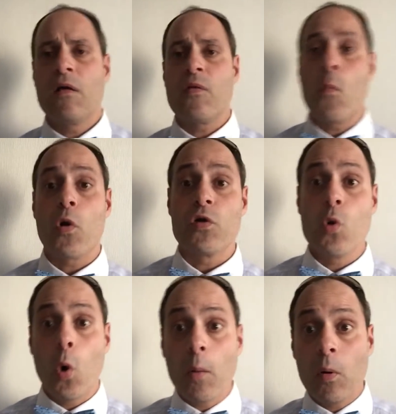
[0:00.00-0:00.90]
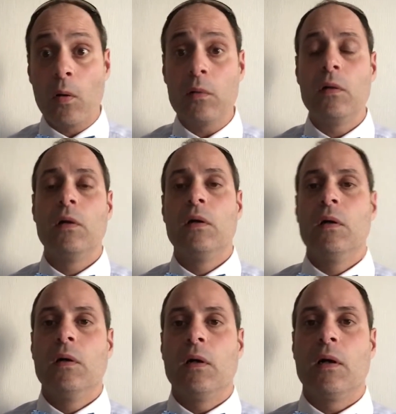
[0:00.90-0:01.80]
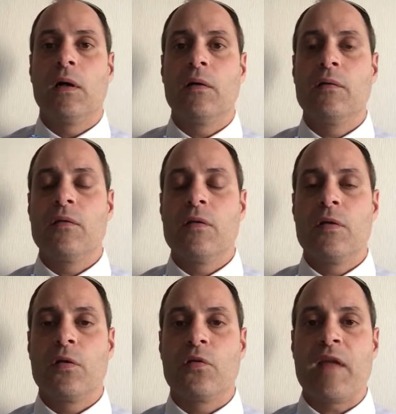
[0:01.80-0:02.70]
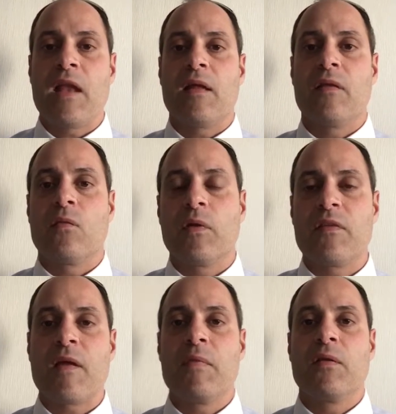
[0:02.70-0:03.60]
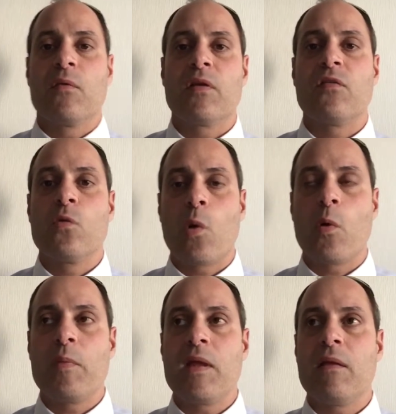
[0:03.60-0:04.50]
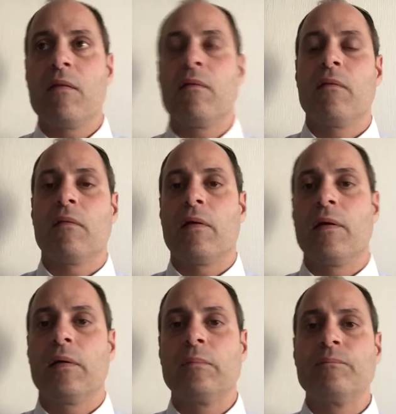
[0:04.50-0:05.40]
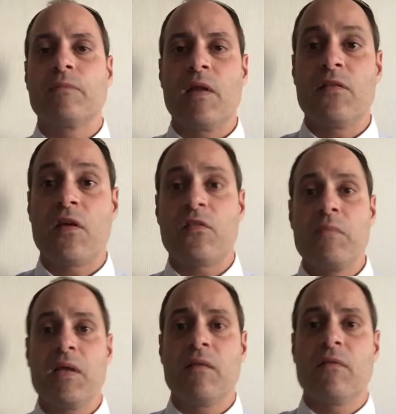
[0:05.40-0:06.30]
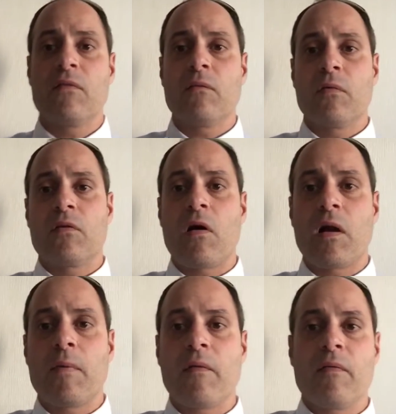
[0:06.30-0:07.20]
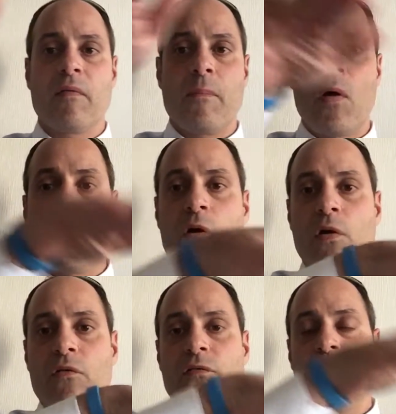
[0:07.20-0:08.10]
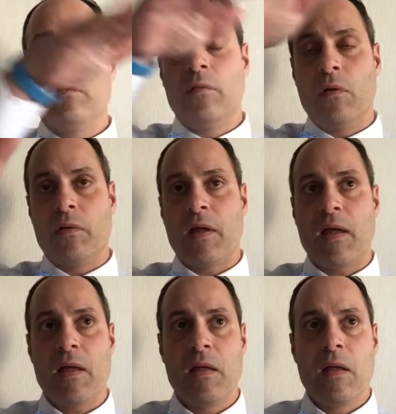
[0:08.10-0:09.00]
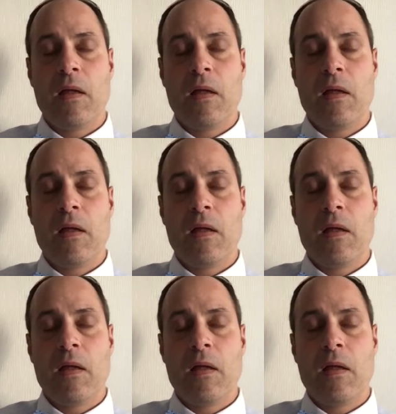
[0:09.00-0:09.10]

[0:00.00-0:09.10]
the more normal your data is. And what does that mean? What does normal mean? It just means we're talking about the bell curve, okay?